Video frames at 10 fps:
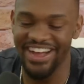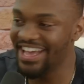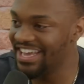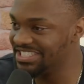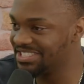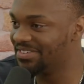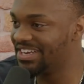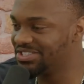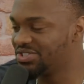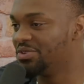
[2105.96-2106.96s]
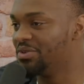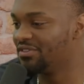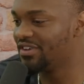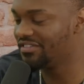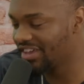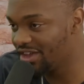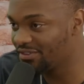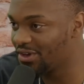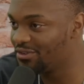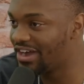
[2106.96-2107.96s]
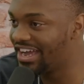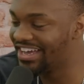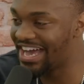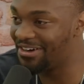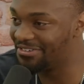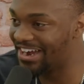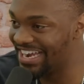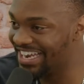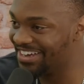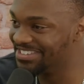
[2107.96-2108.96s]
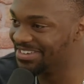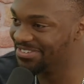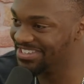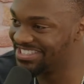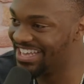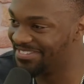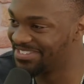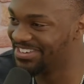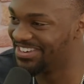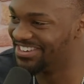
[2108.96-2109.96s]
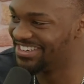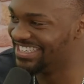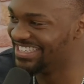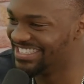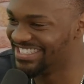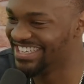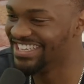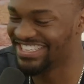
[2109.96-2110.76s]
Right, Haysom, I need you to do me a favour. Get your phone out right now and tell me what your snap score is.